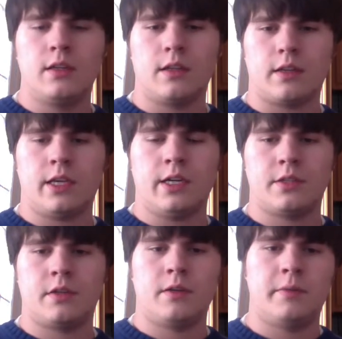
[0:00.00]
the
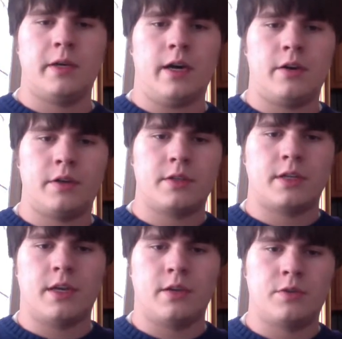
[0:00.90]
clients are going to be
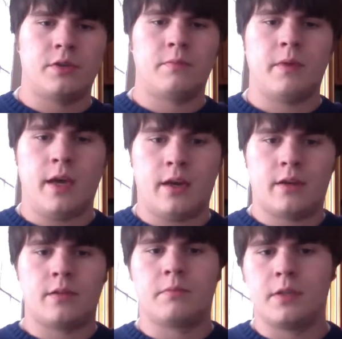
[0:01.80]
iOS, Android,
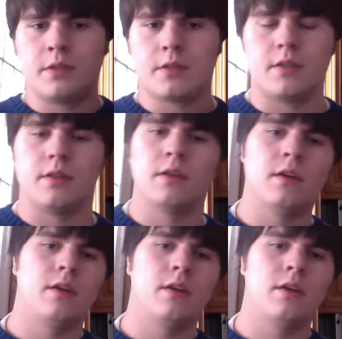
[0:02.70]
Mac, and PC.